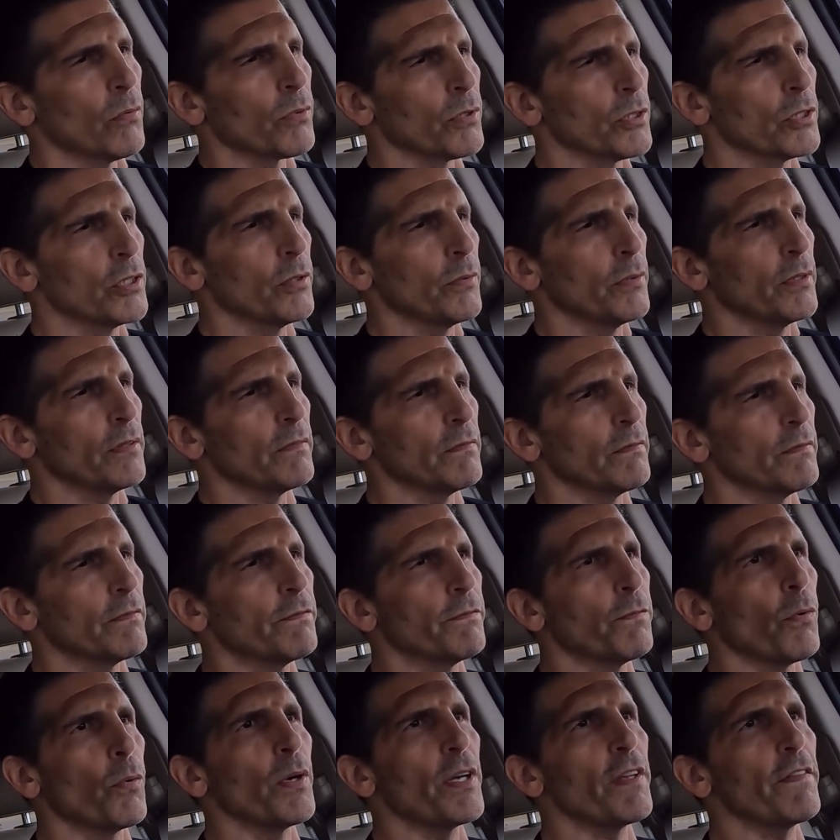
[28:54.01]
We're doing
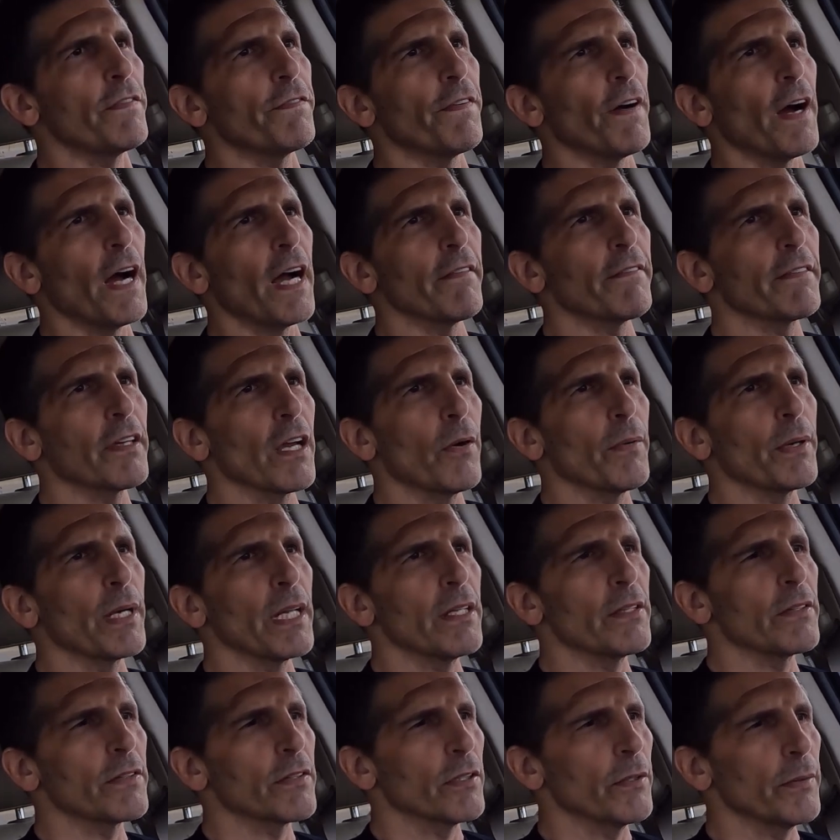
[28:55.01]
45
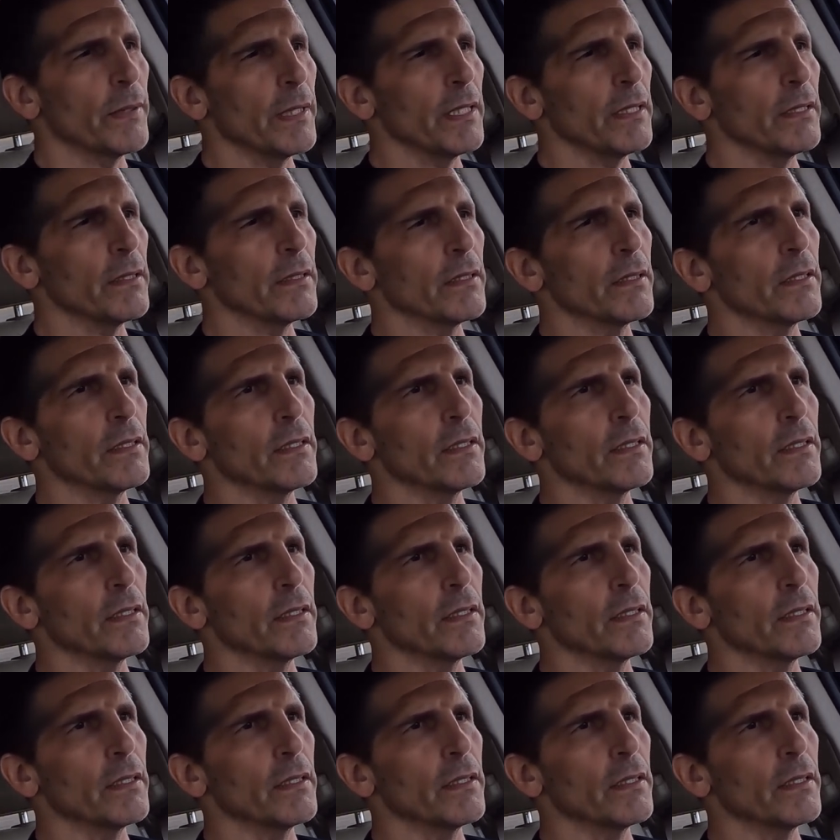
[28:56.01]
going into it.